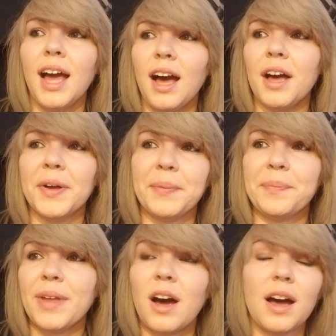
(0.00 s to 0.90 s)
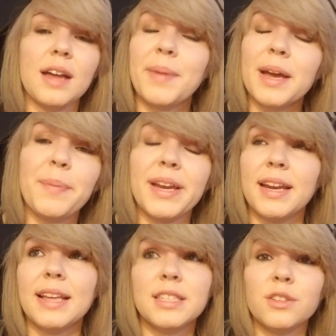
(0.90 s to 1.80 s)
in my
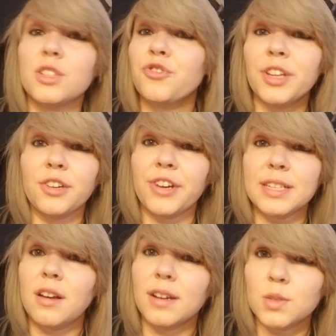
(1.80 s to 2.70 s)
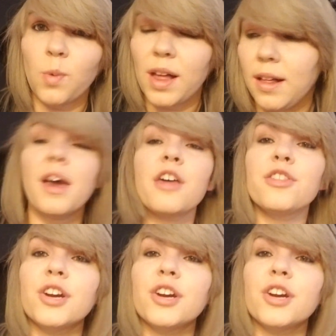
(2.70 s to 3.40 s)
opinion it's a really great song as well.